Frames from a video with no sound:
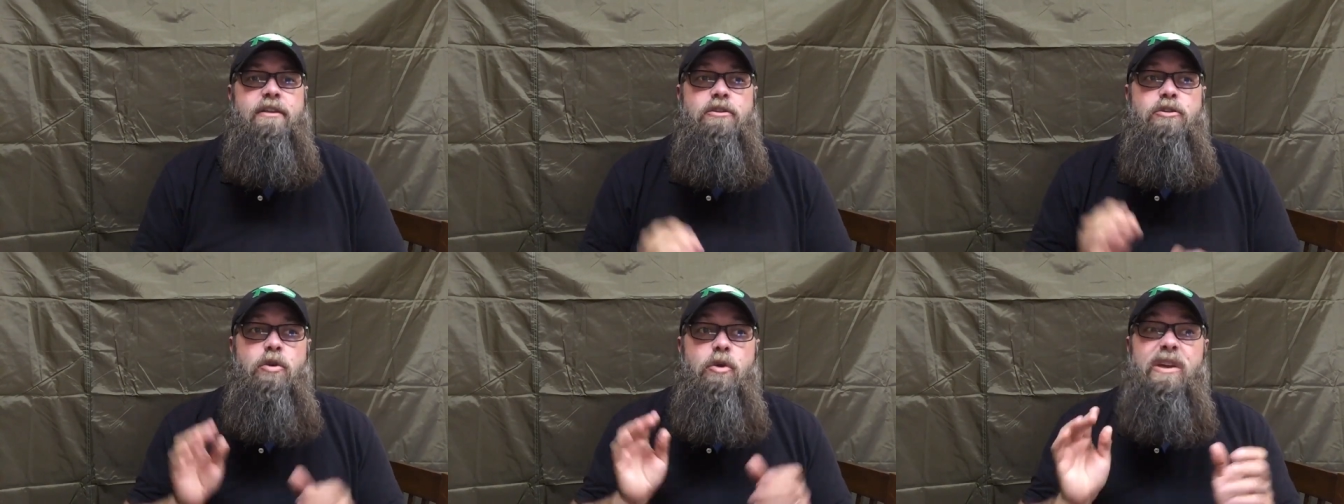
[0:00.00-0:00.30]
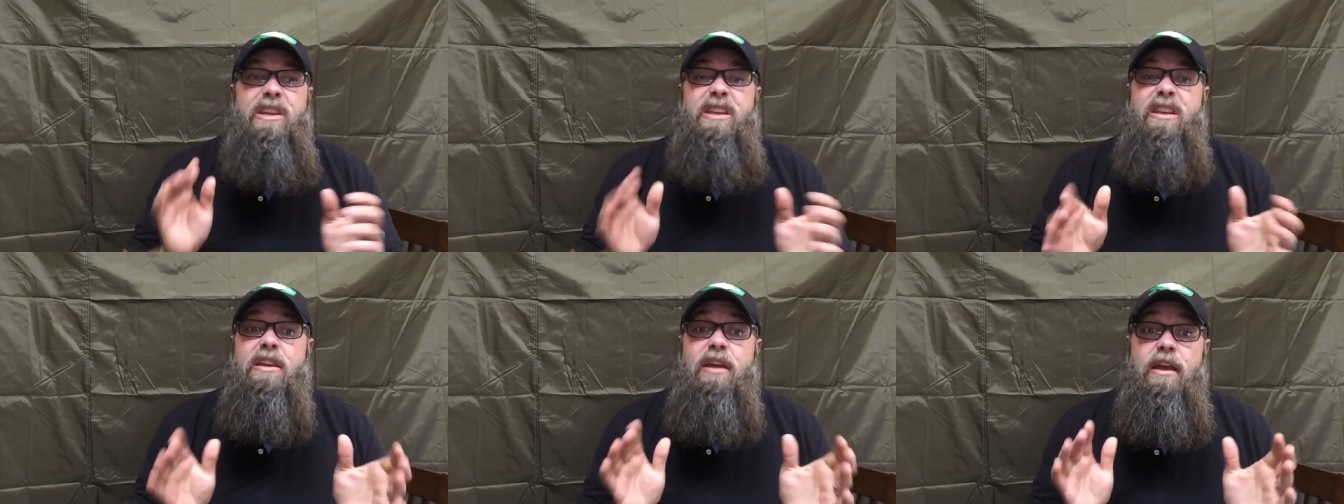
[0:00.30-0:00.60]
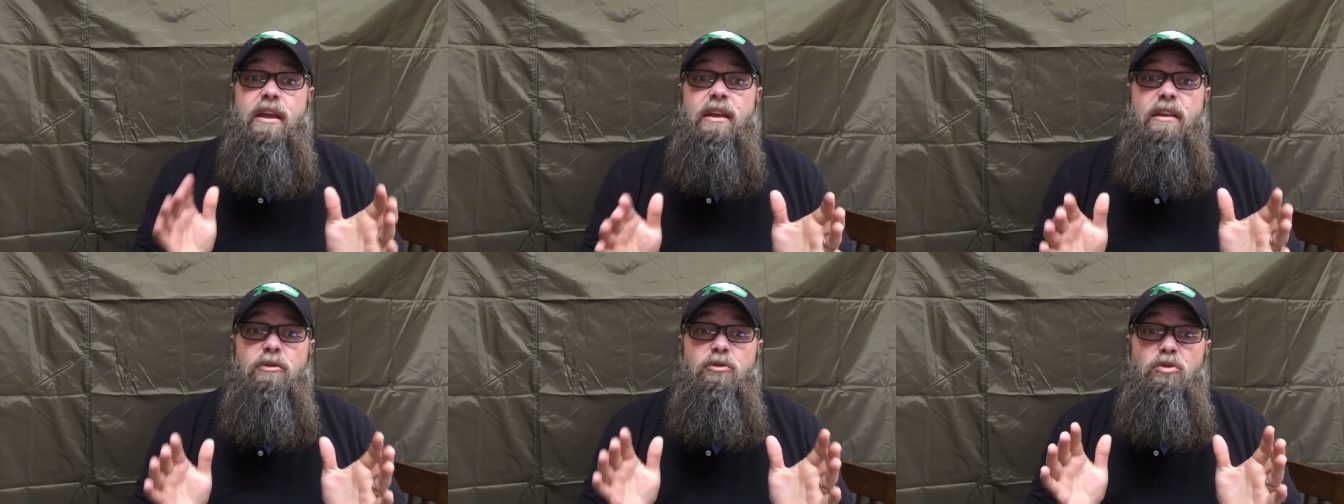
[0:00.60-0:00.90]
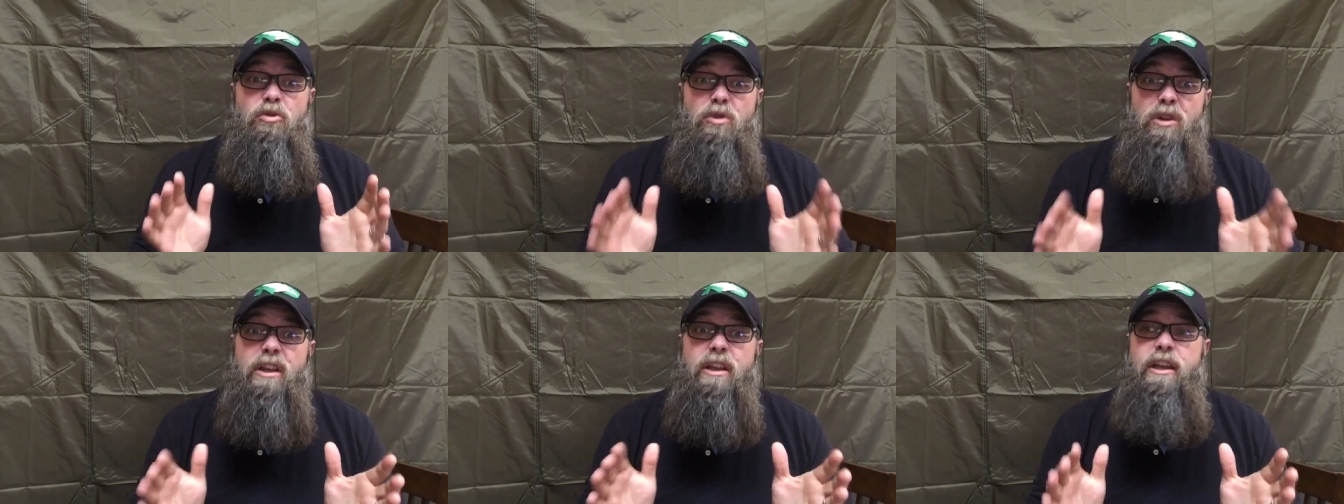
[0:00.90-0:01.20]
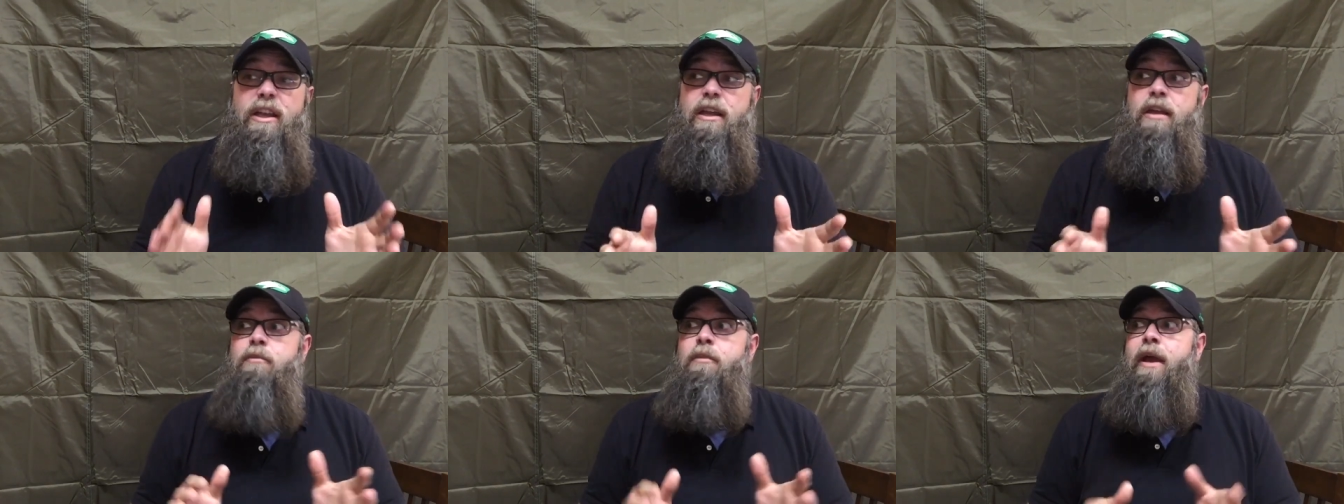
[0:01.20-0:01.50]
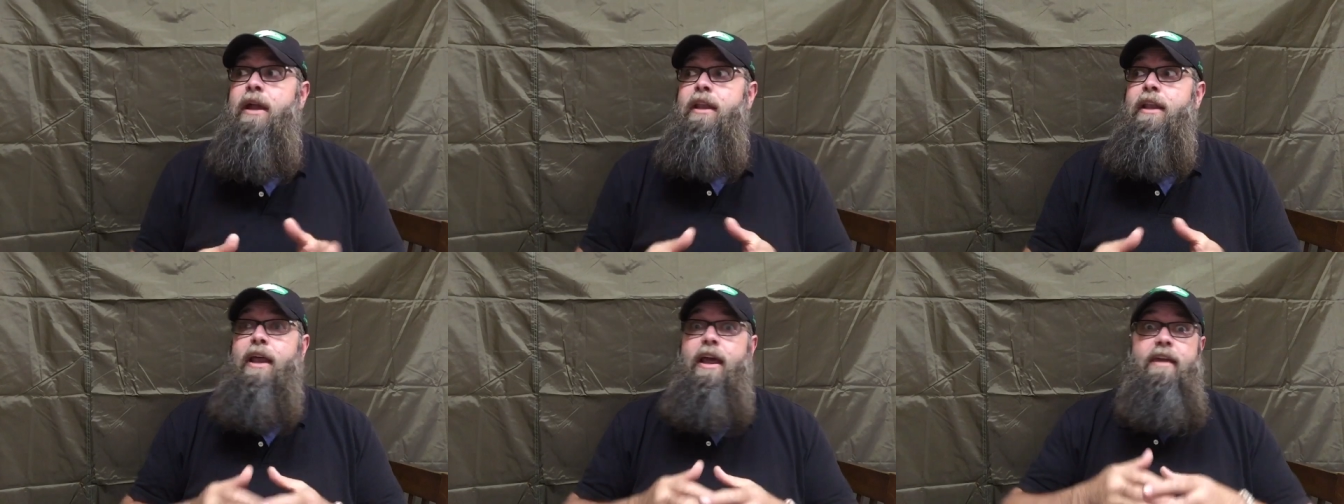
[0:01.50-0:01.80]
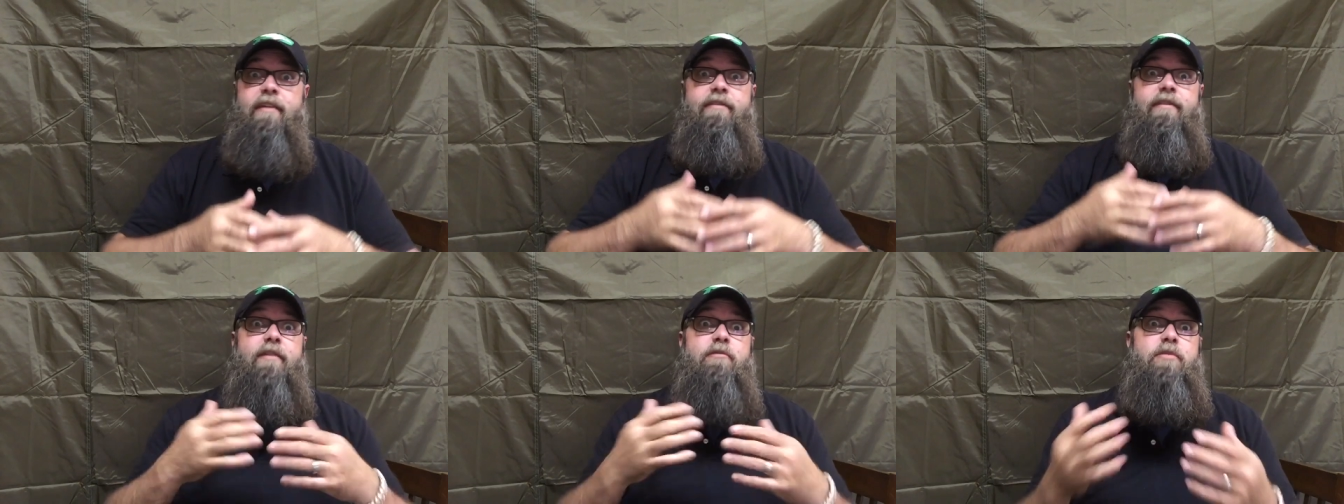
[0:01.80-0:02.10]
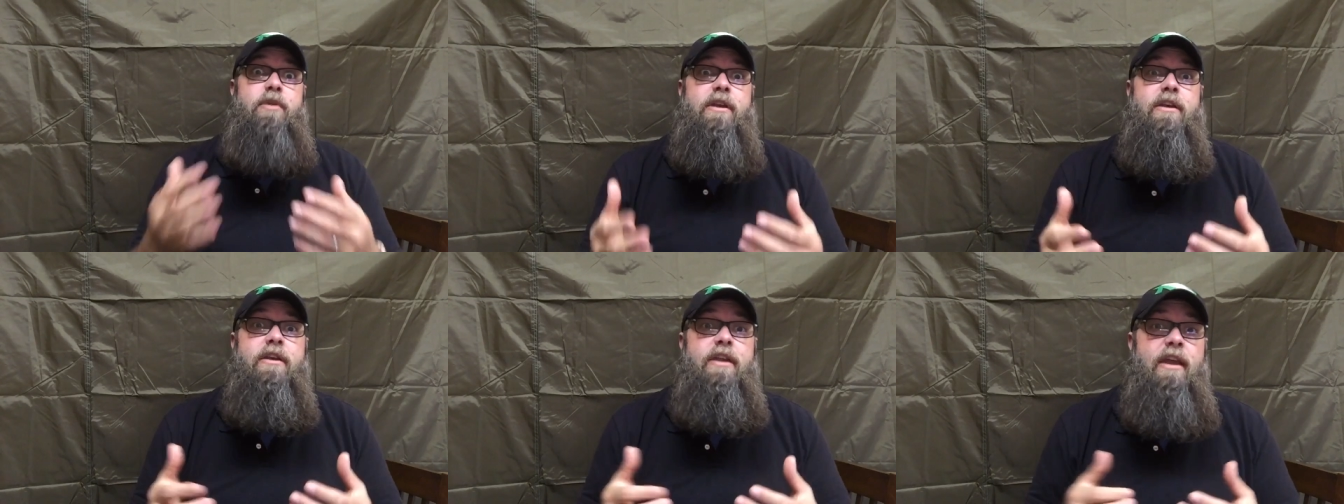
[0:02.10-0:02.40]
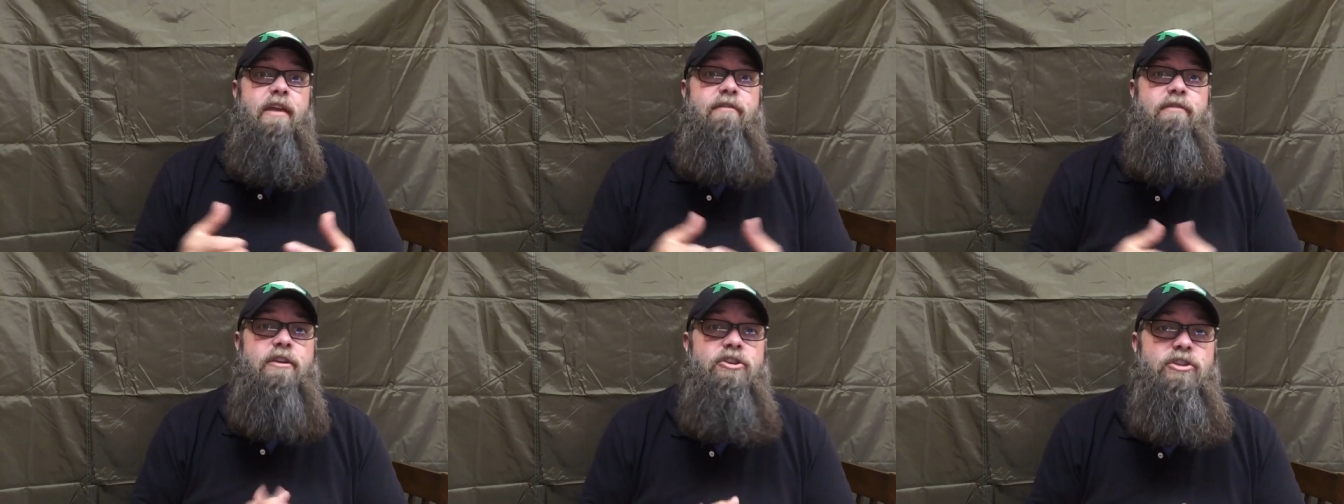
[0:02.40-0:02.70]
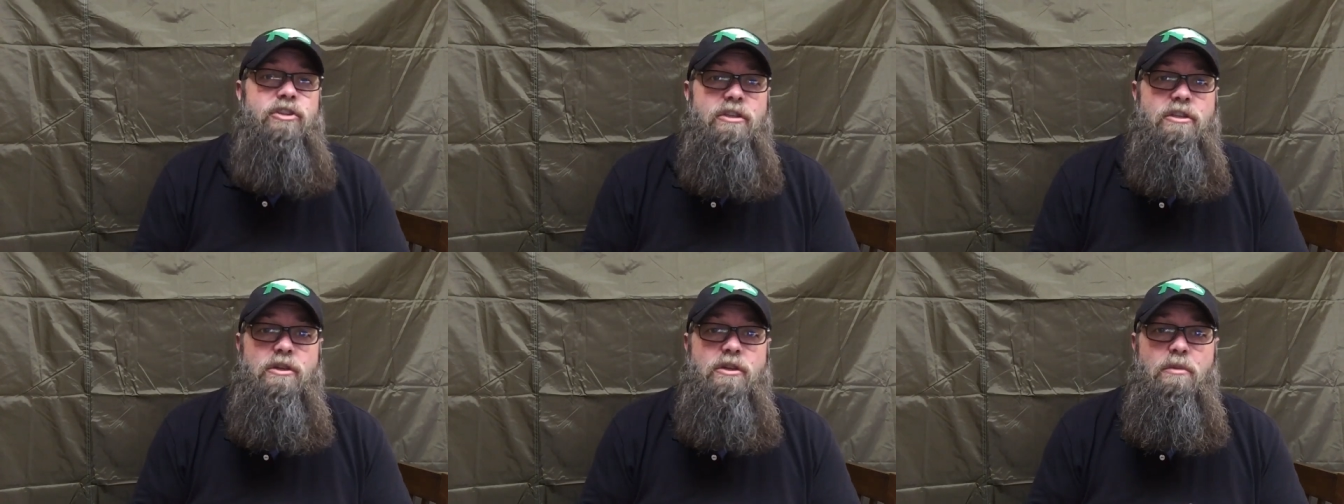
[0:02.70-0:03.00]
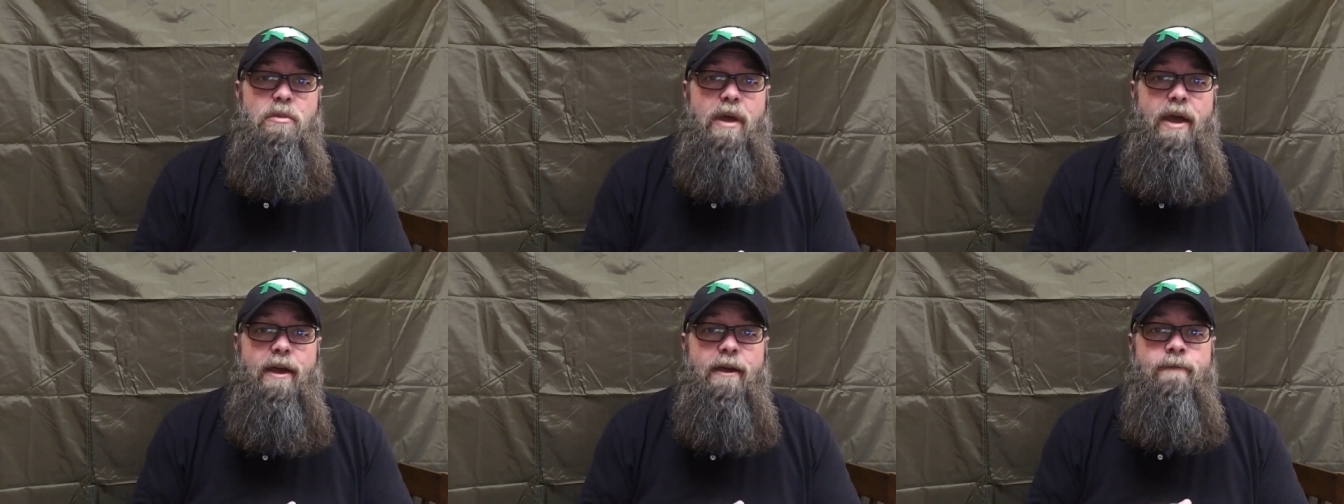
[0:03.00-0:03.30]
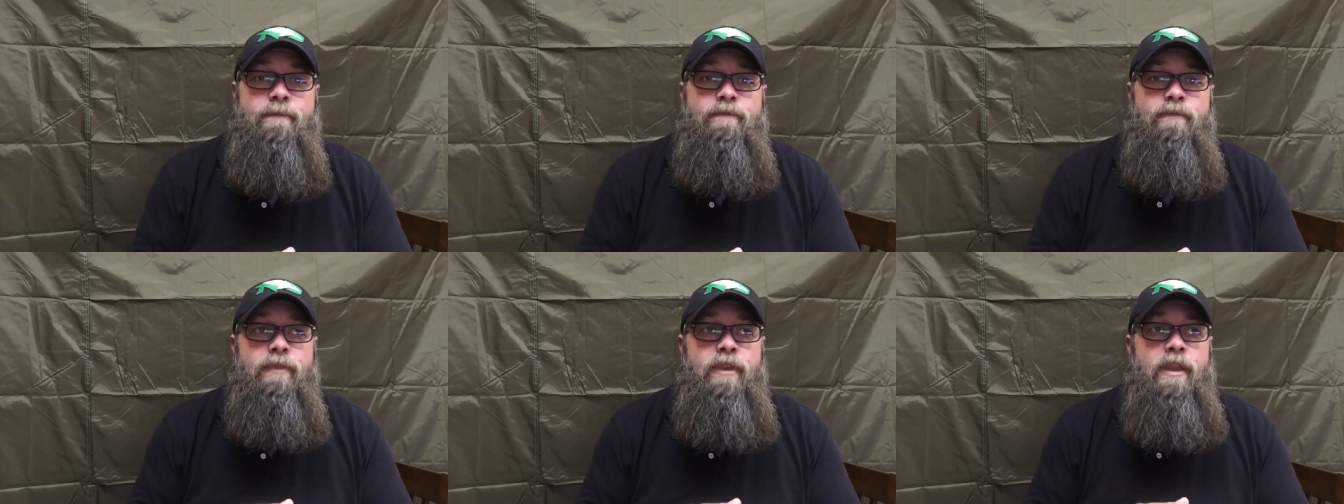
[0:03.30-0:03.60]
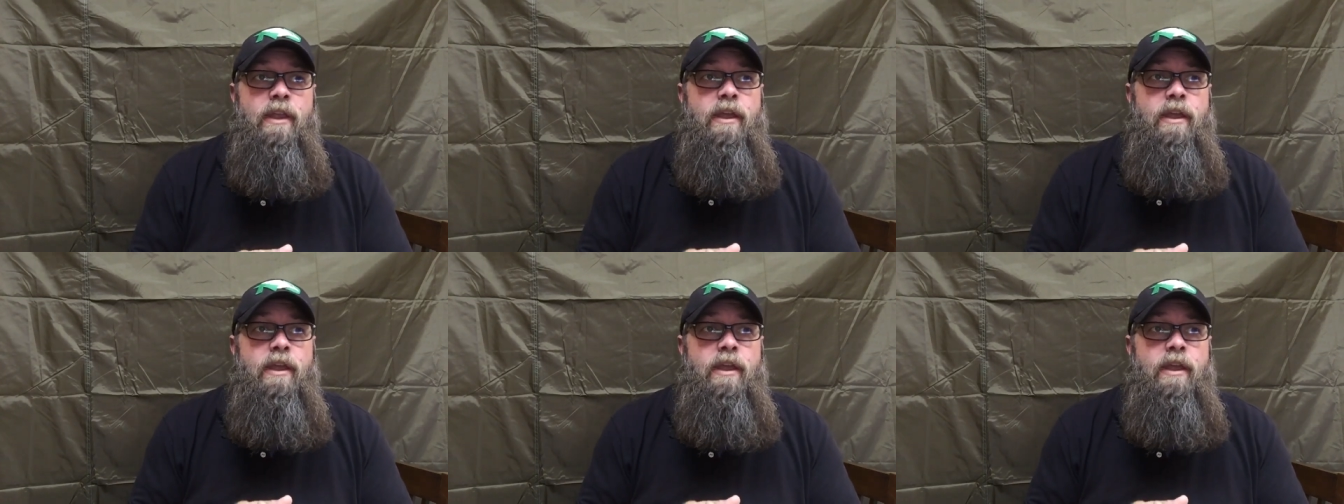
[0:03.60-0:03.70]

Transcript: And so, it, really, in my life, I've been given just about